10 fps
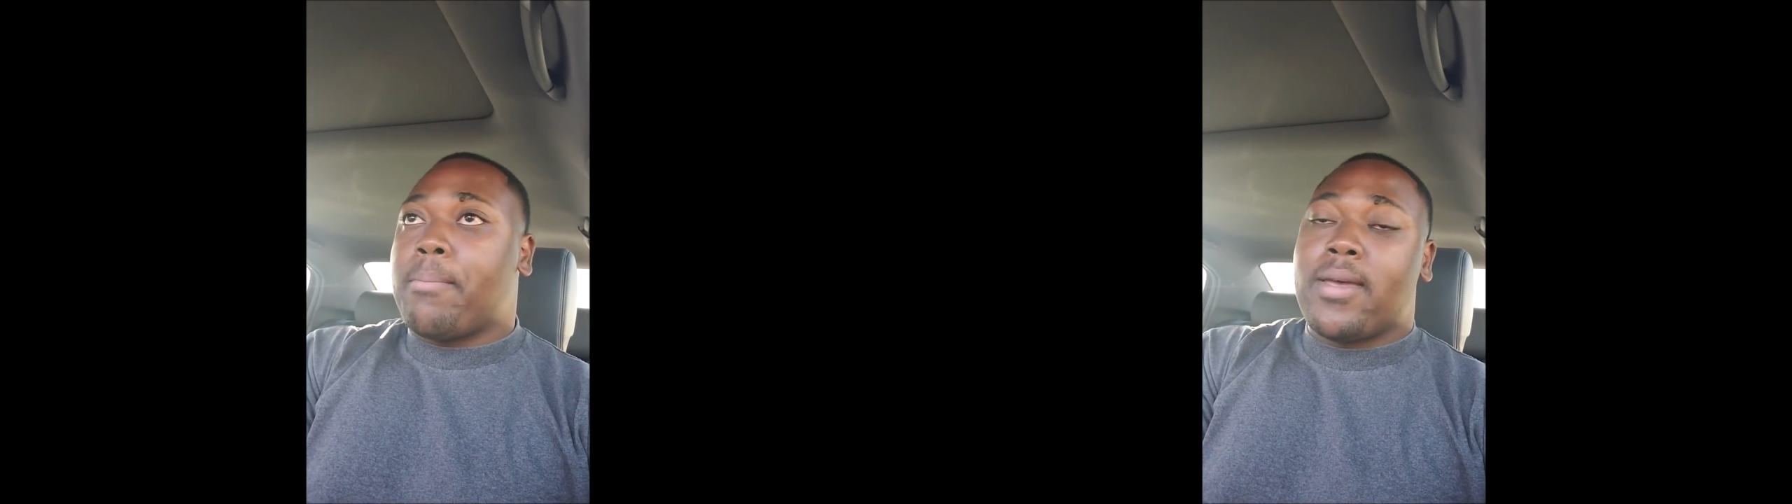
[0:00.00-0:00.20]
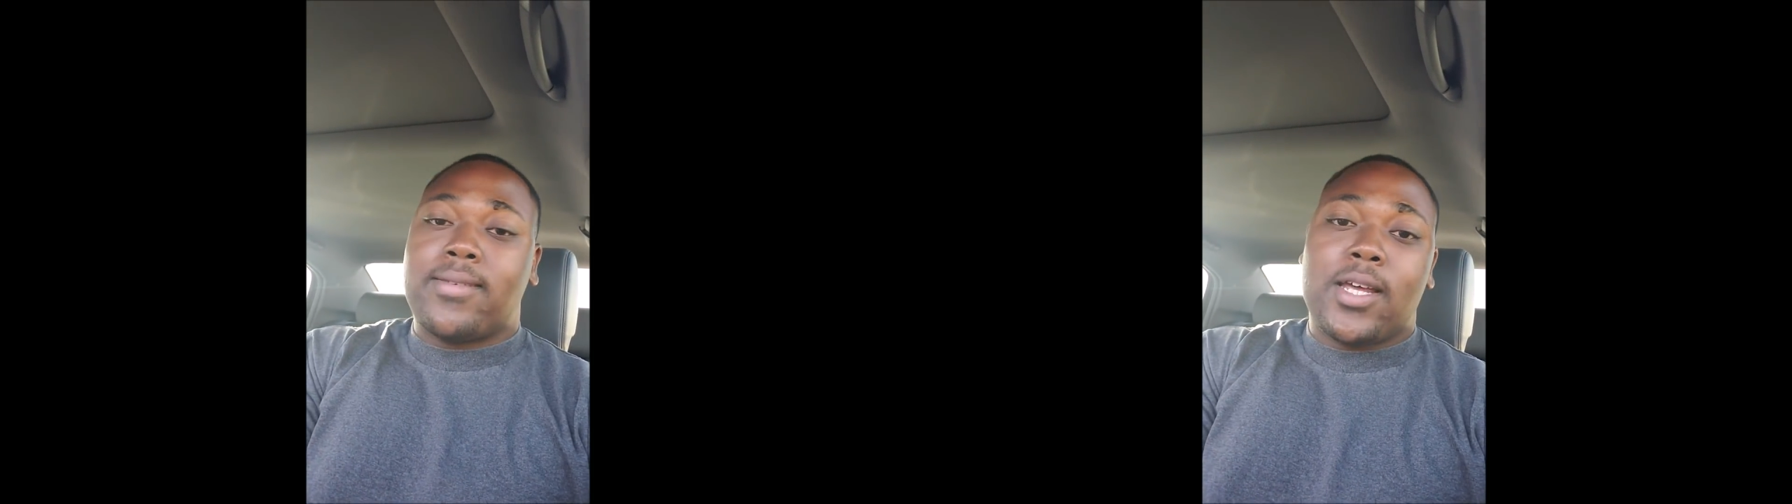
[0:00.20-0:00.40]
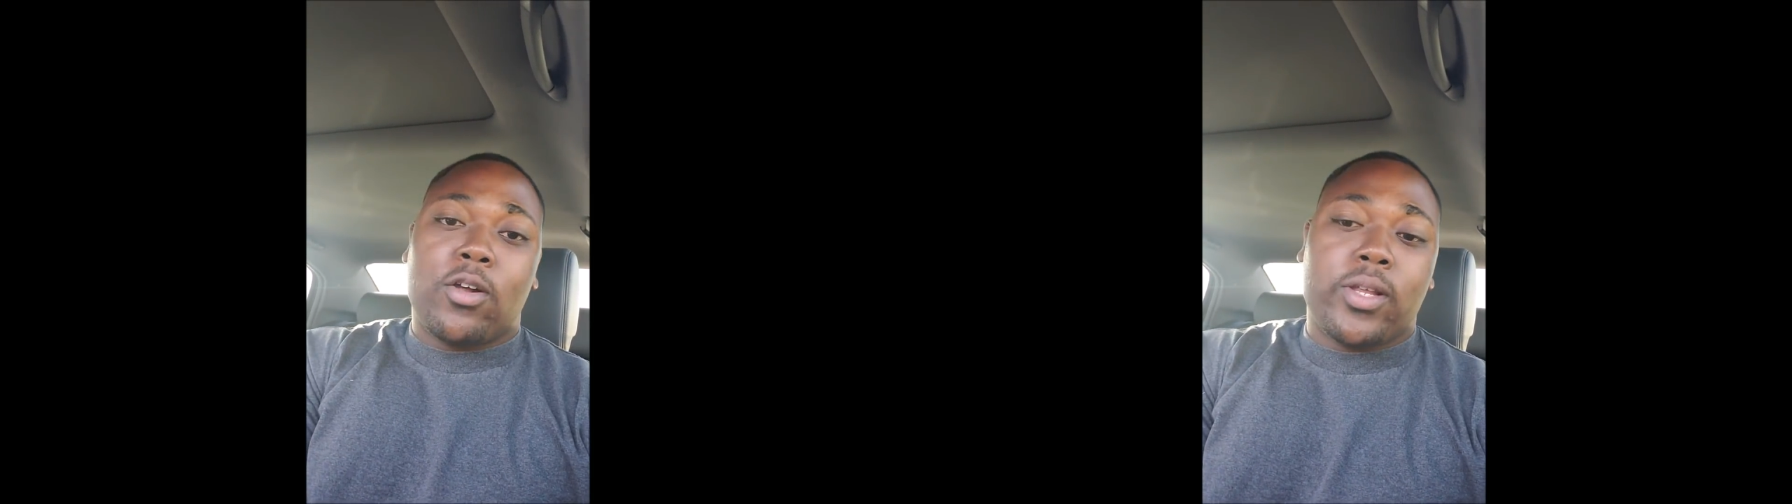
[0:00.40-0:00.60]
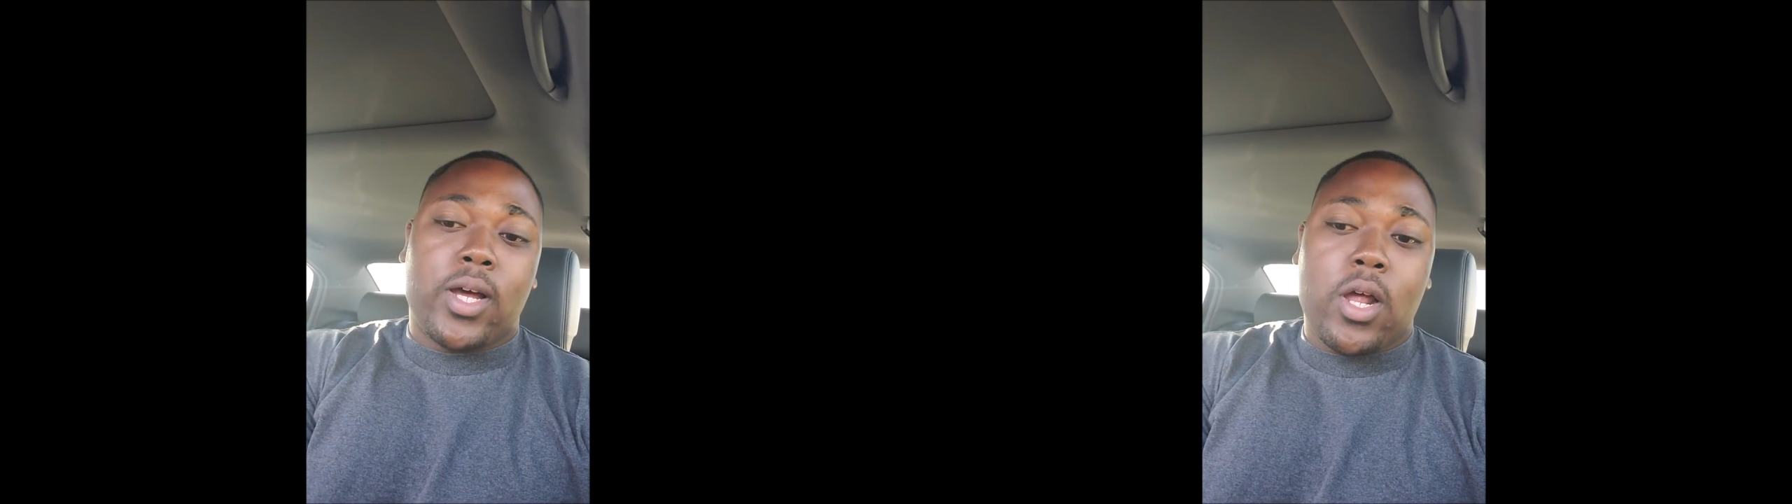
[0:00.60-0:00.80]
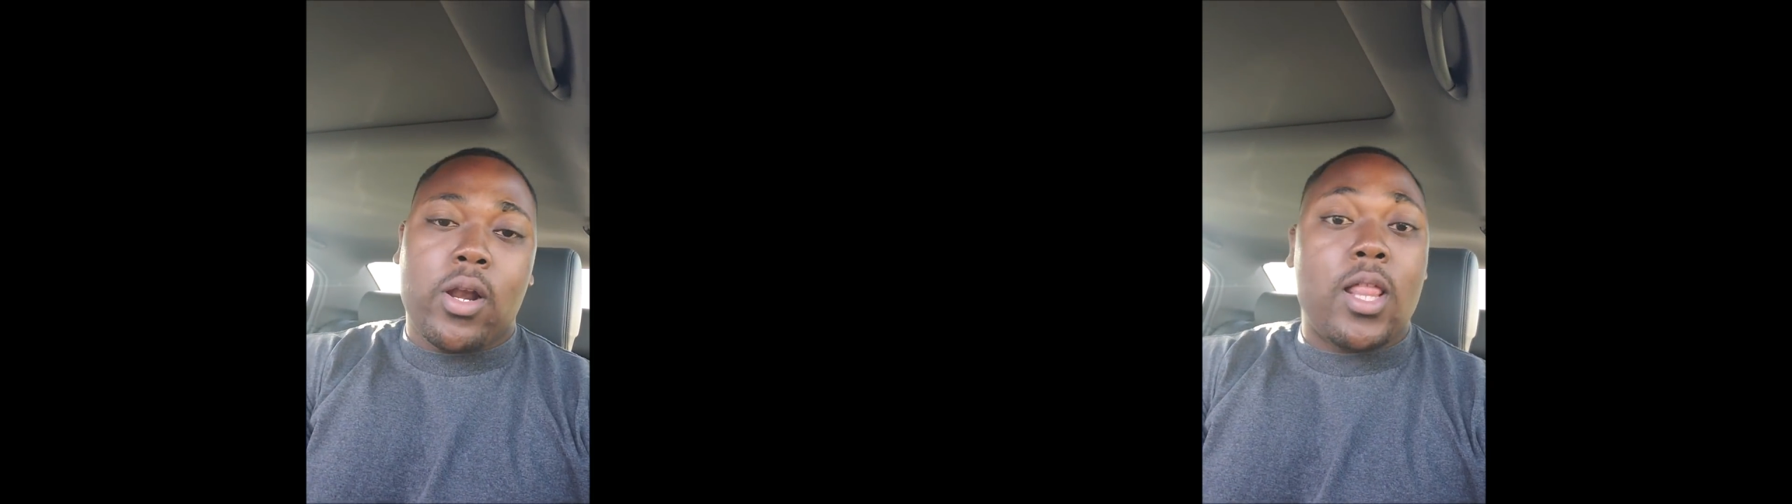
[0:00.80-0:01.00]
I missed out on the
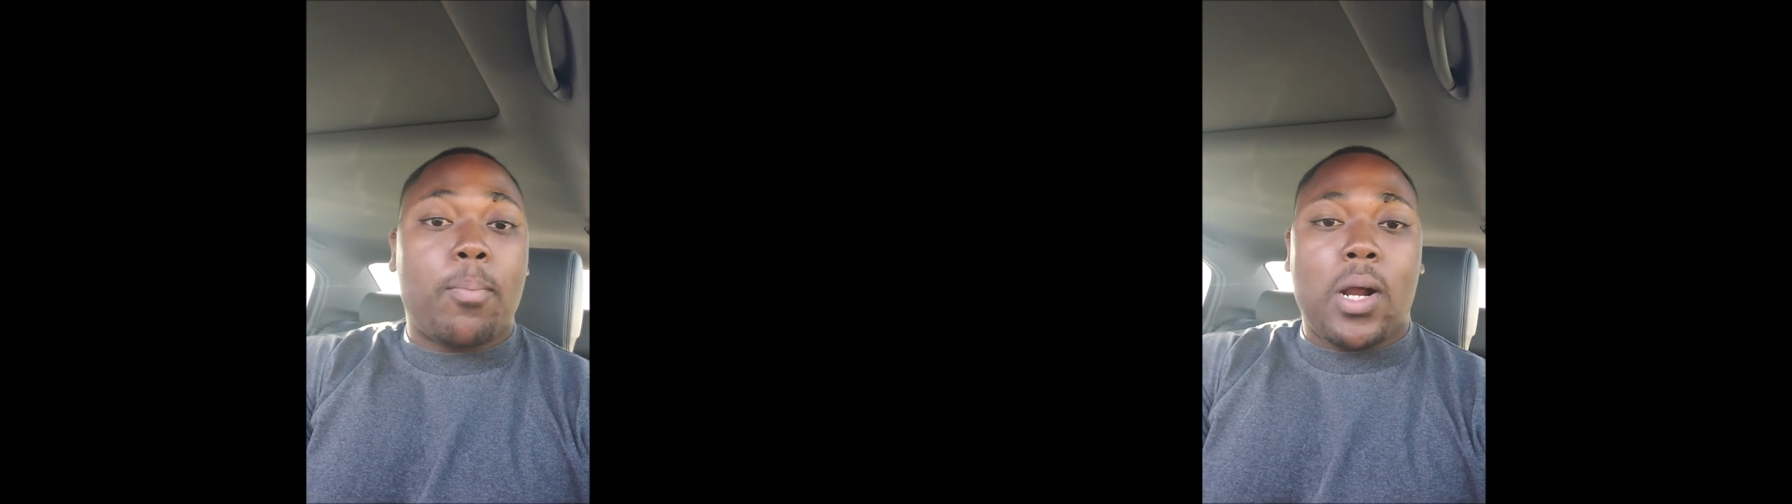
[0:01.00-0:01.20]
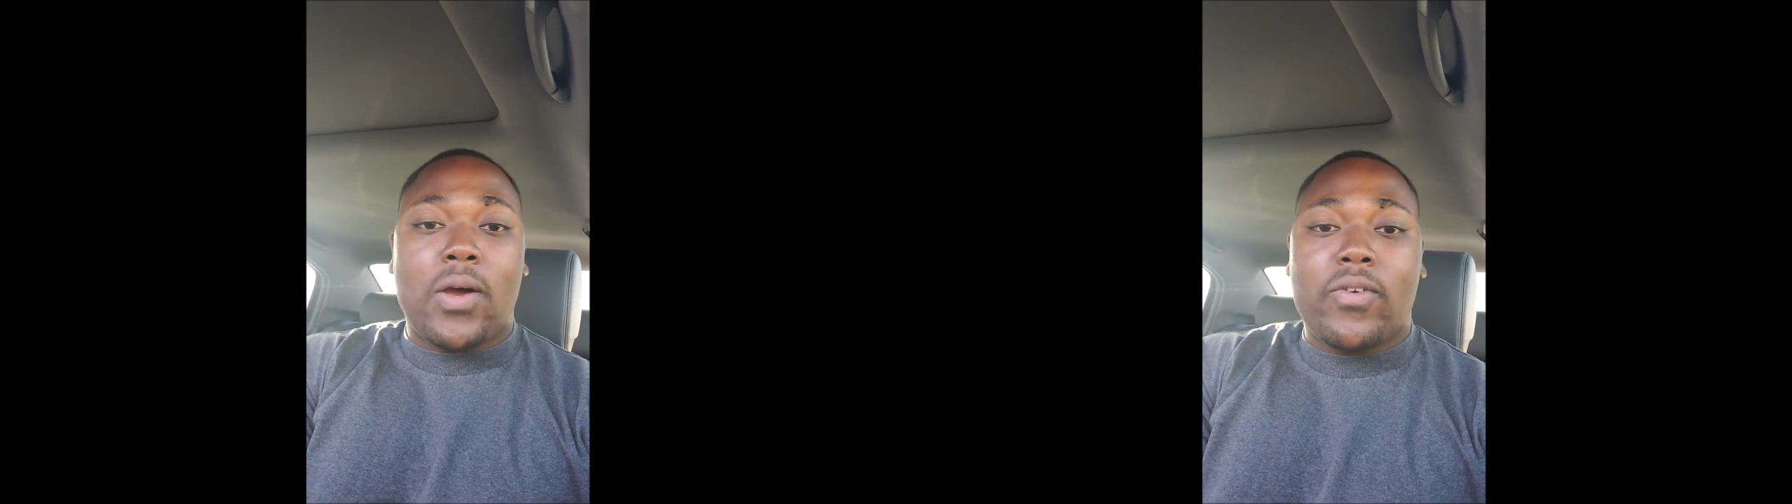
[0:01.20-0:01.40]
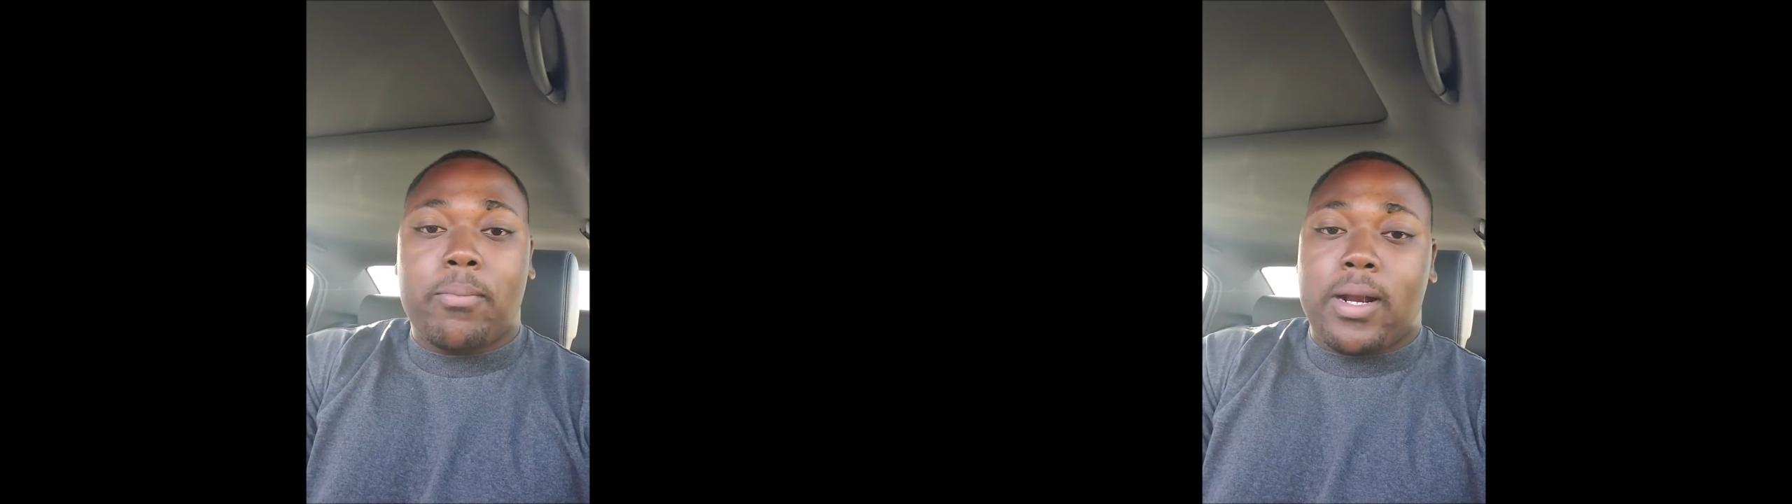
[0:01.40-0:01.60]
hundred dollar profit,